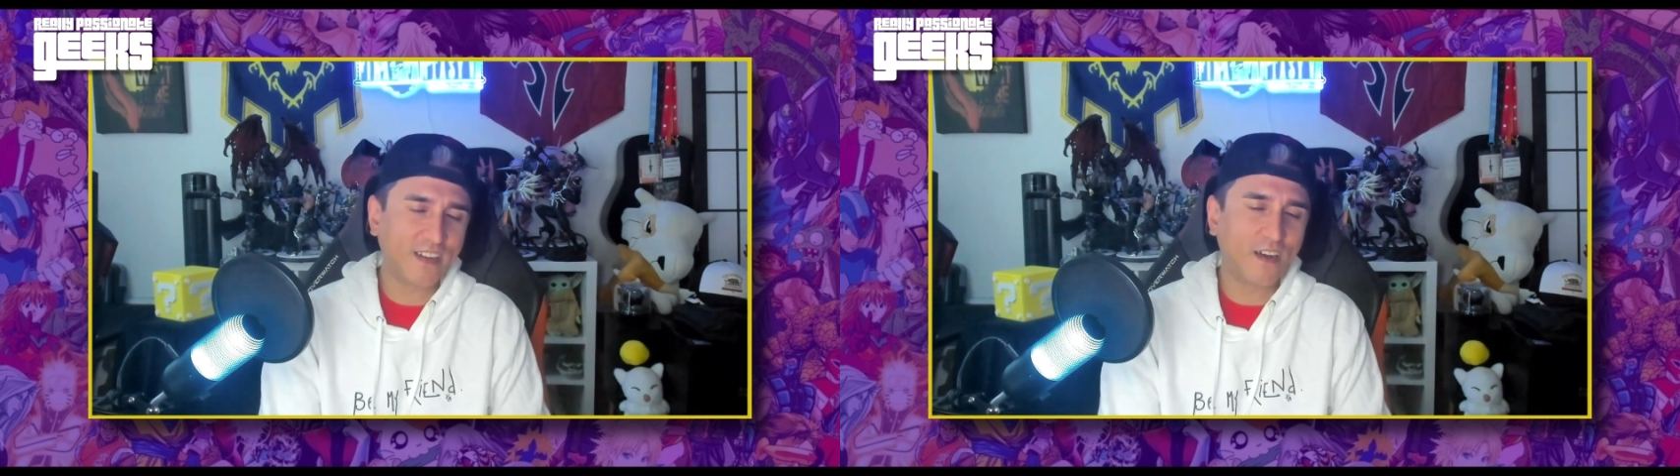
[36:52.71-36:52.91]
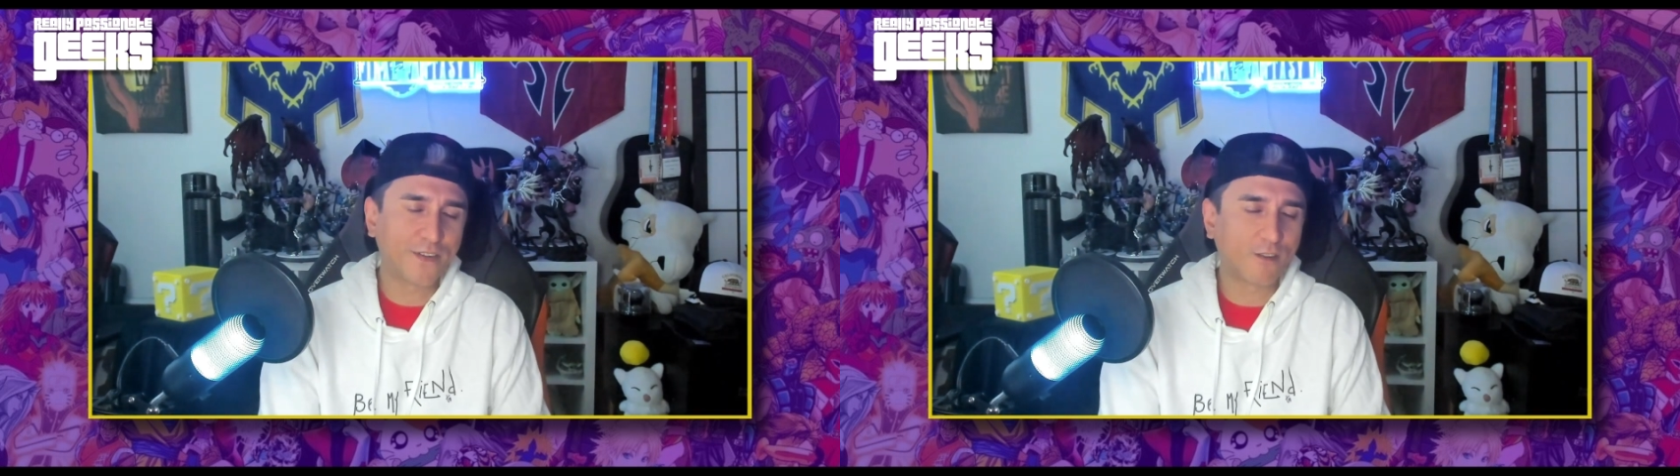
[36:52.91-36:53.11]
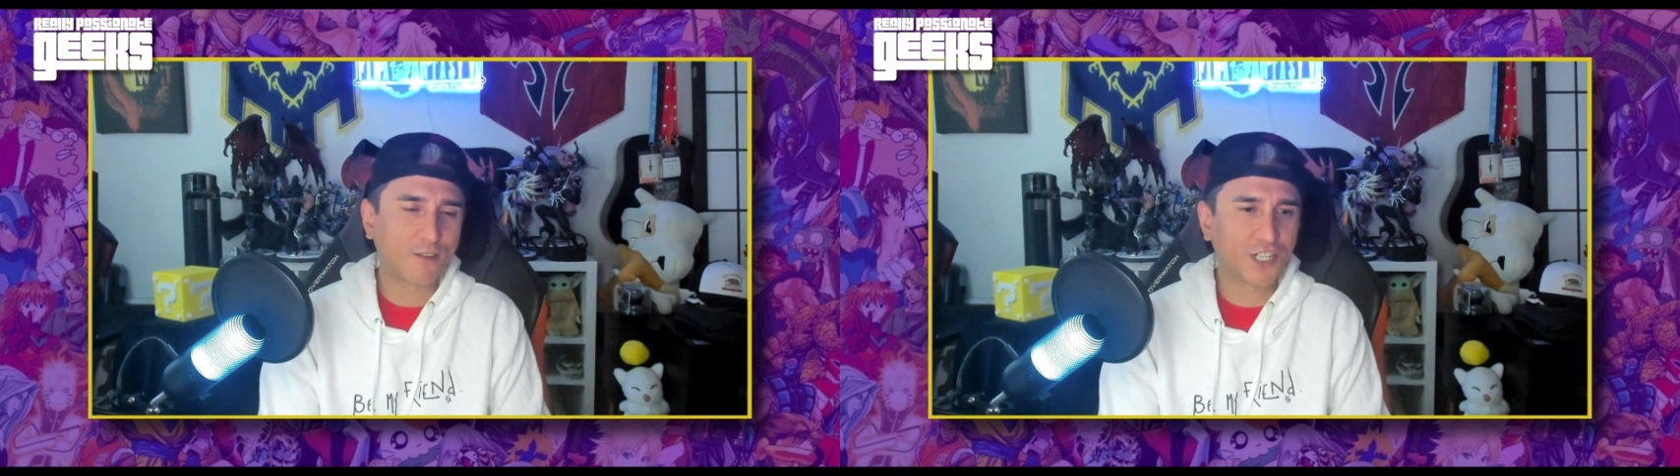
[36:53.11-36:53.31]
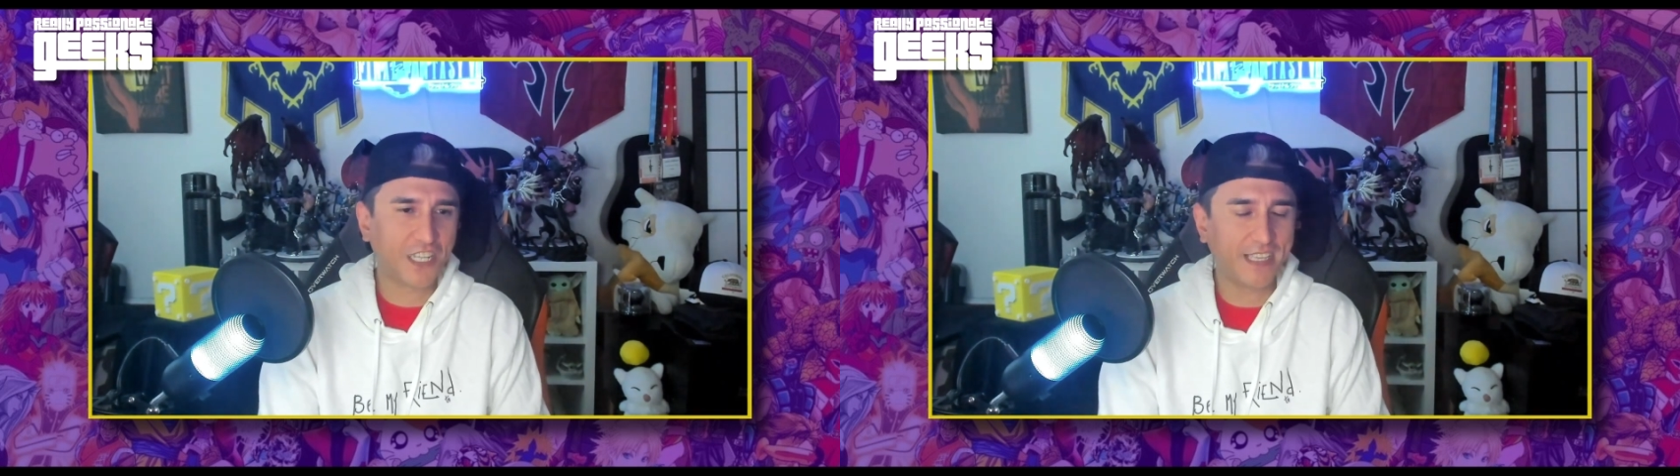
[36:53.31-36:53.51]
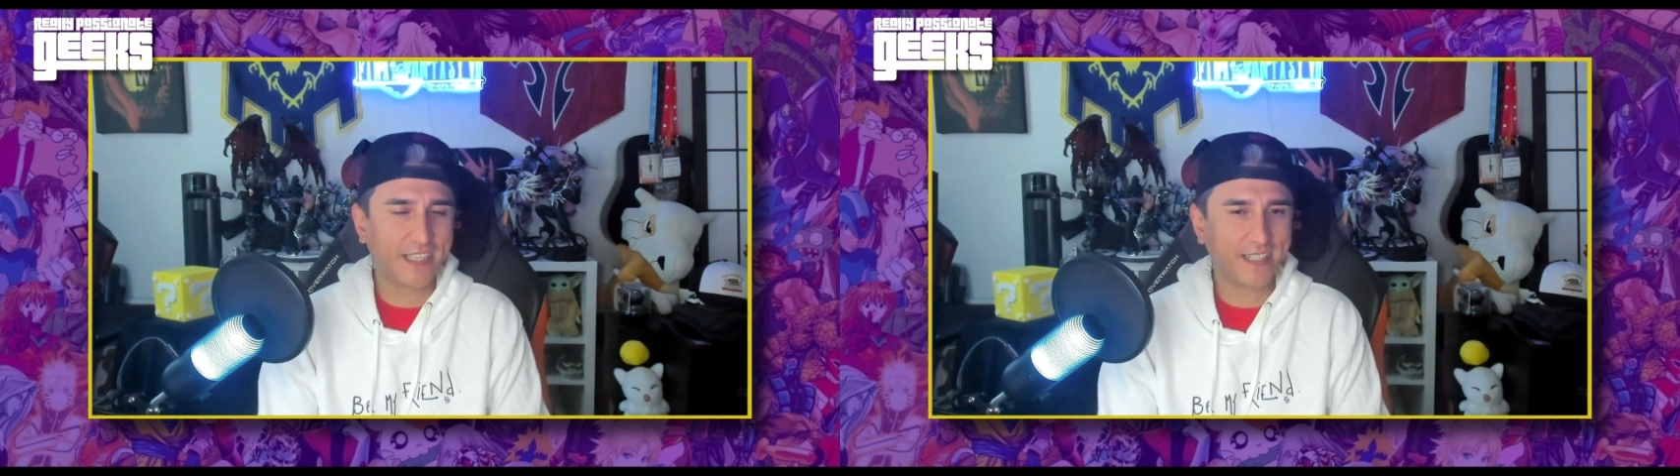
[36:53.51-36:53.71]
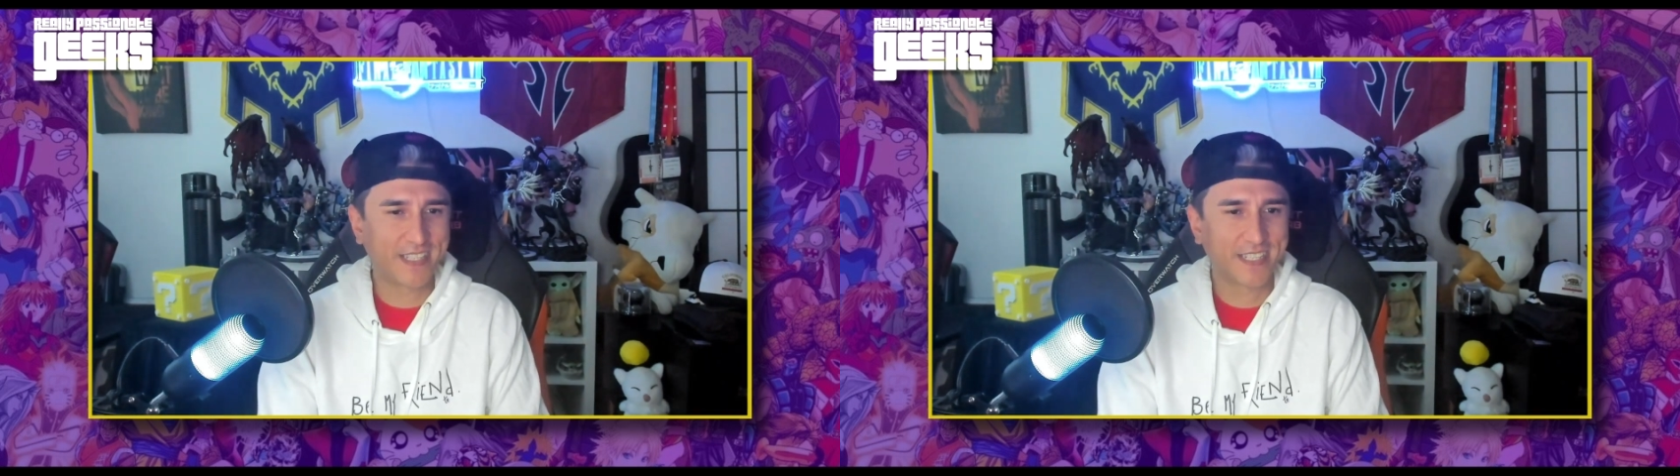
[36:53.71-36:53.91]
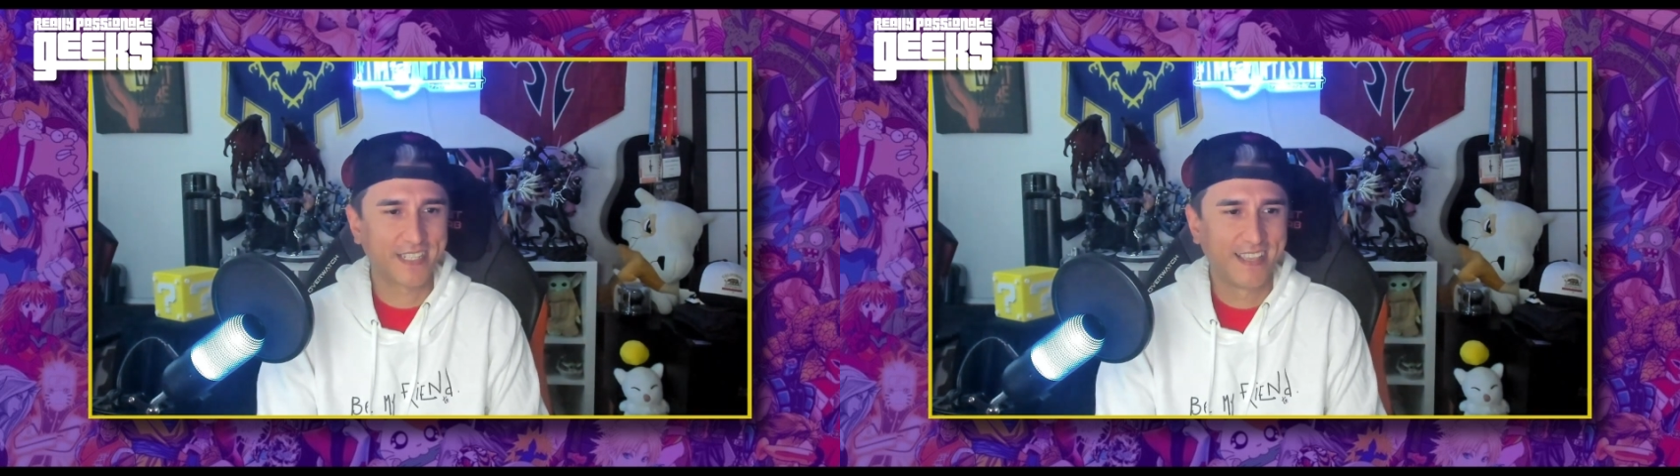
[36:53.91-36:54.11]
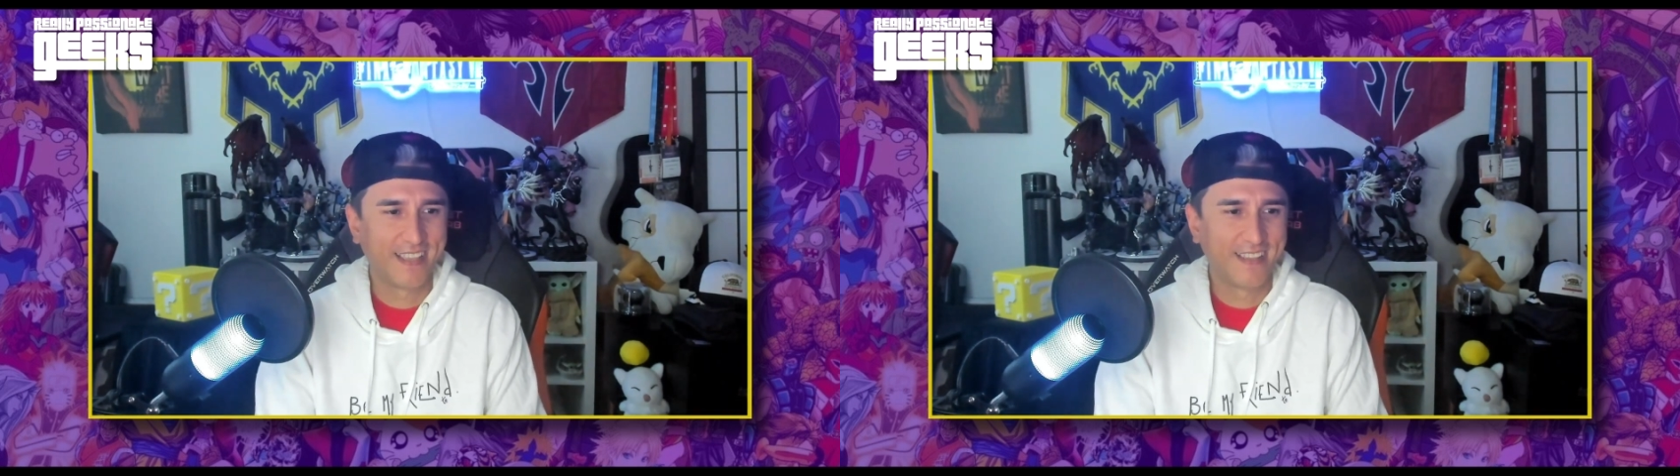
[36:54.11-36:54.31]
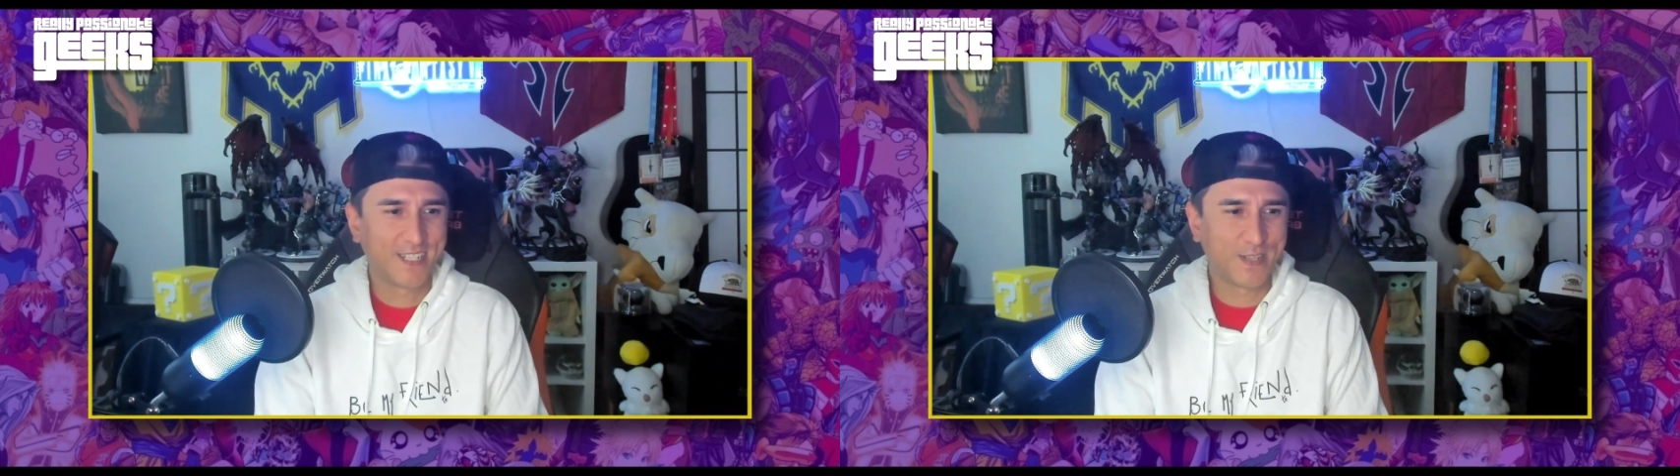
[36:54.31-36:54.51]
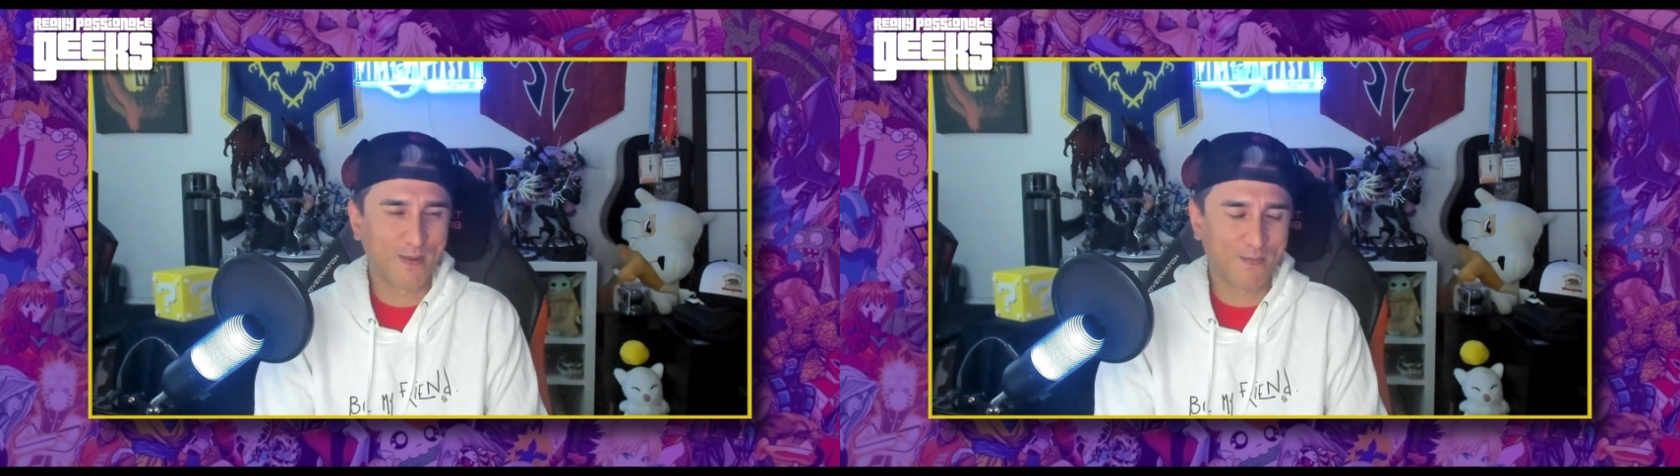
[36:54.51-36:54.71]
on your jeans.
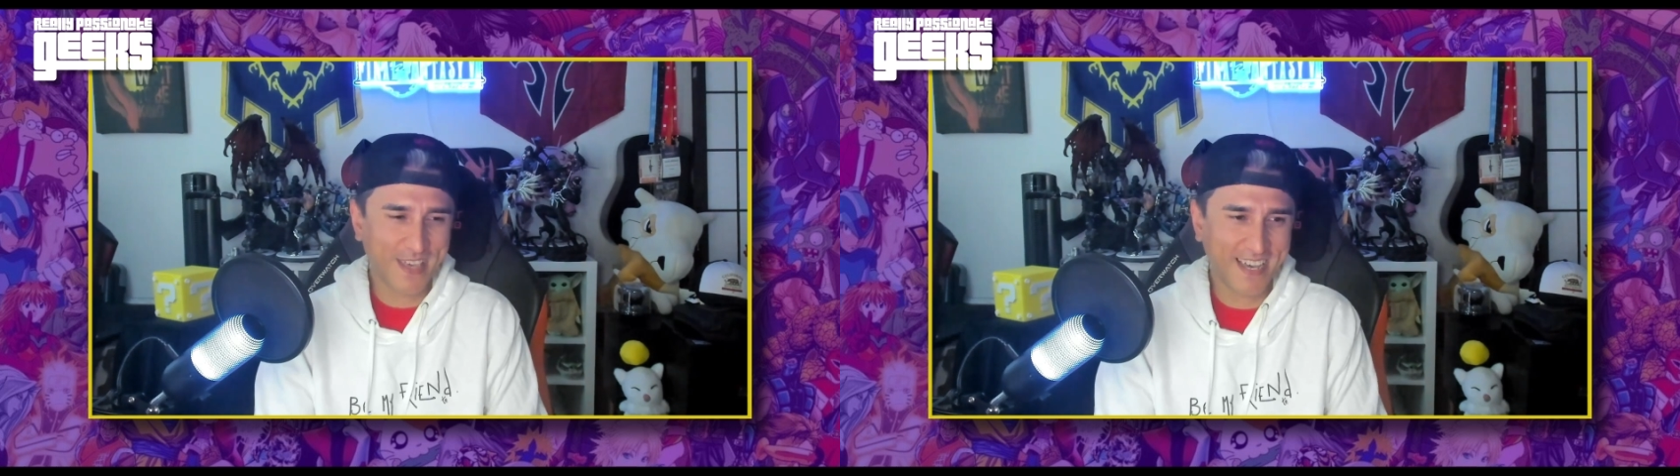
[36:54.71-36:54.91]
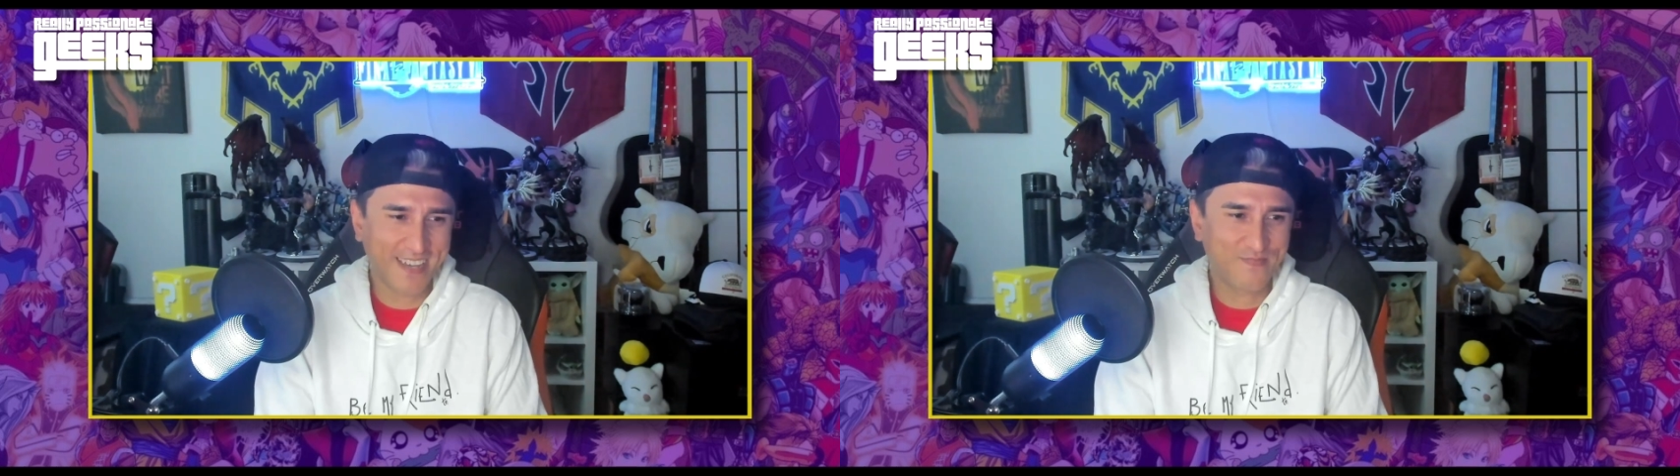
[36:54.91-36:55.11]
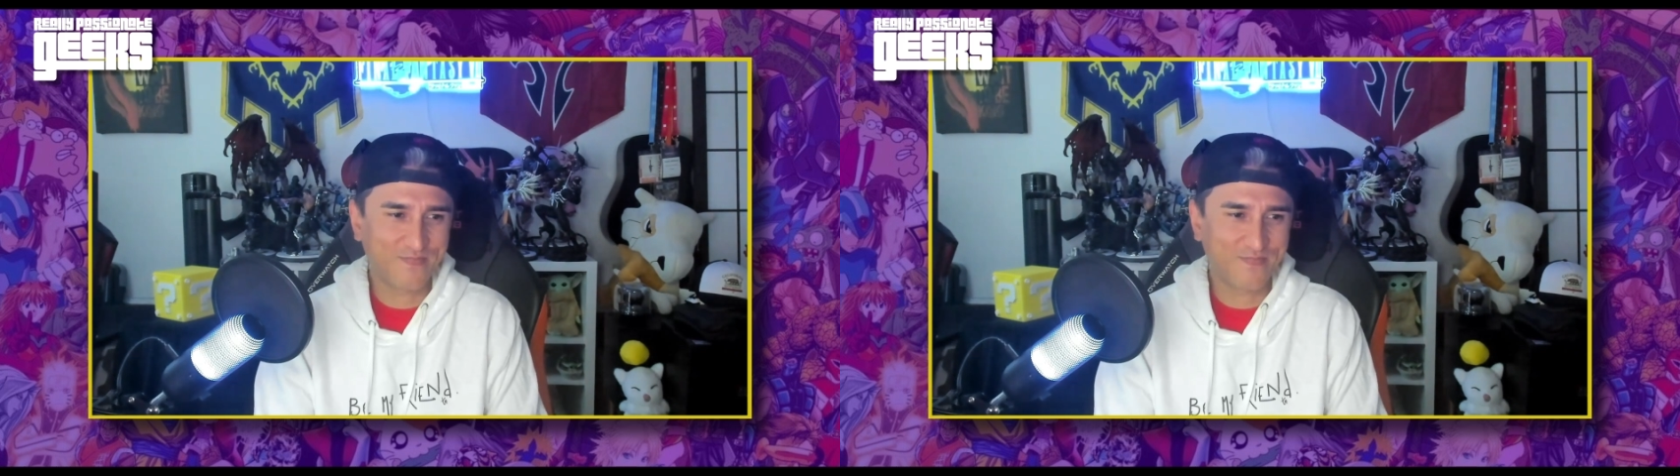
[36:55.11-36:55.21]
Do you remember that?